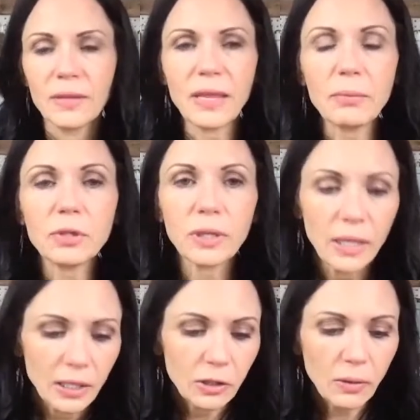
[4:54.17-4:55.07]
That would look,
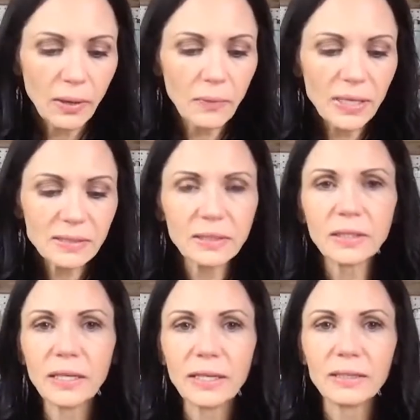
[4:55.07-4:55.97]
you know, I was
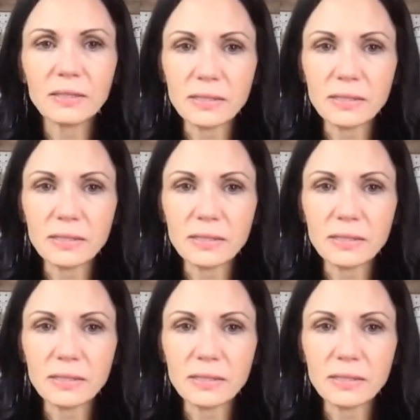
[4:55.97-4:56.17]
going to cut a